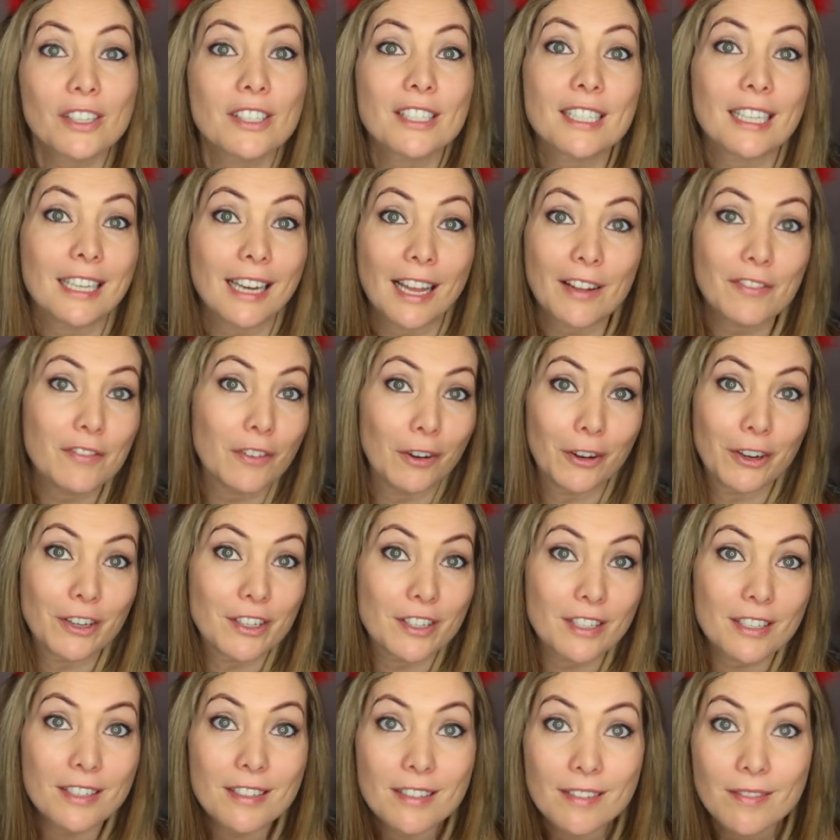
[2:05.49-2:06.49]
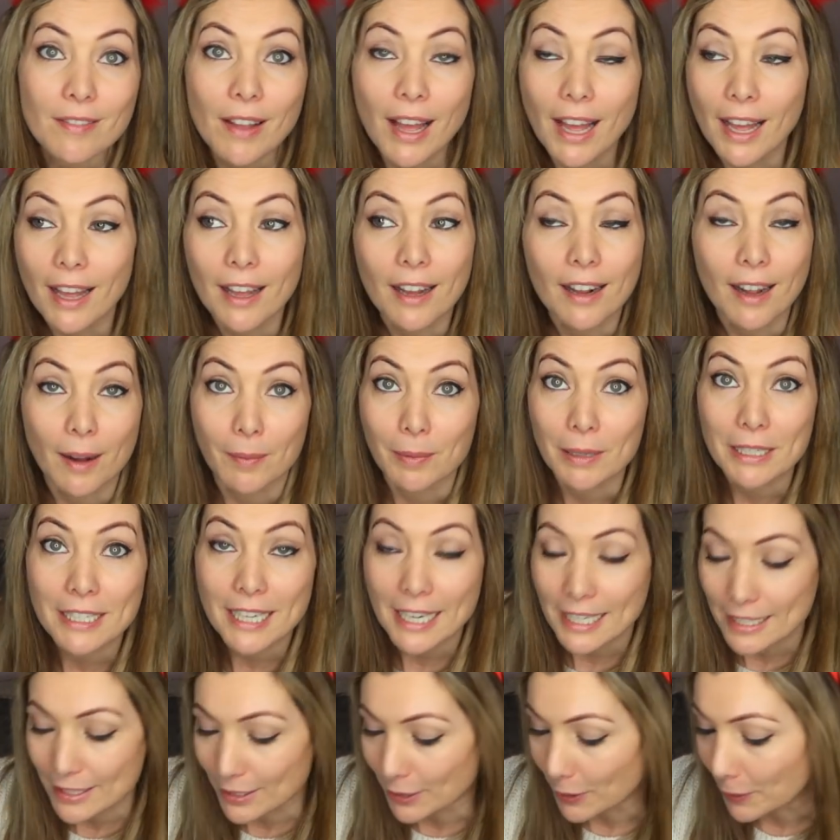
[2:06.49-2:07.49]
until I found it a couple of
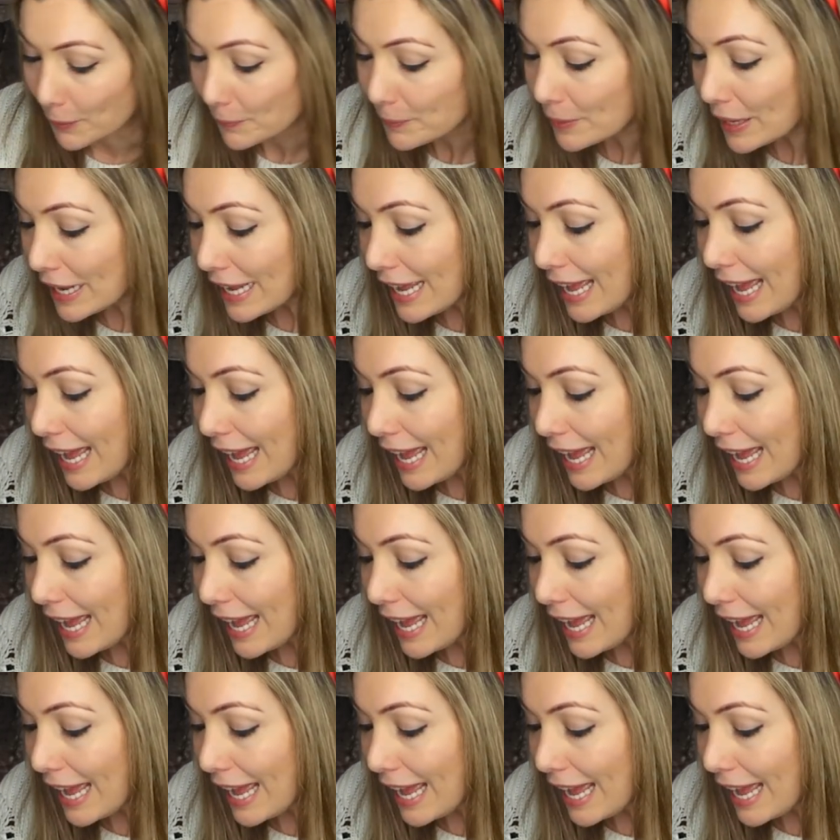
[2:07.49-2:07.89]
days ago.